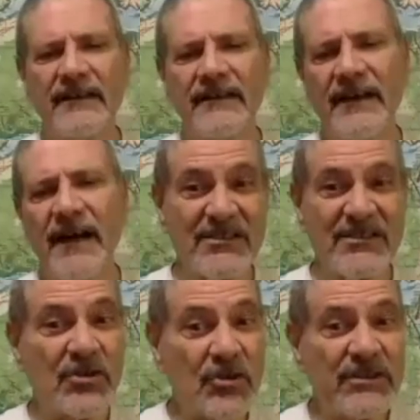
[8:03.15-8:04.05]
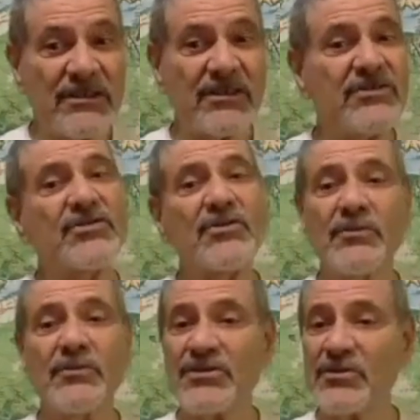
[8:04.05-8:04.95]
Yeah. It's good to consume
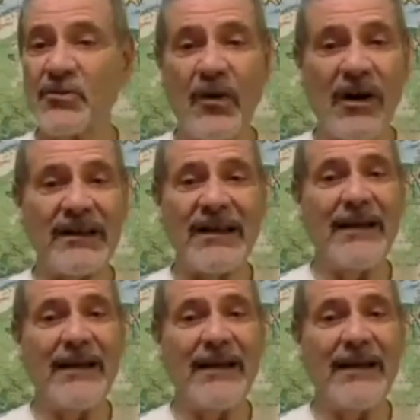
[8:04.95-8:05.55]
what you want.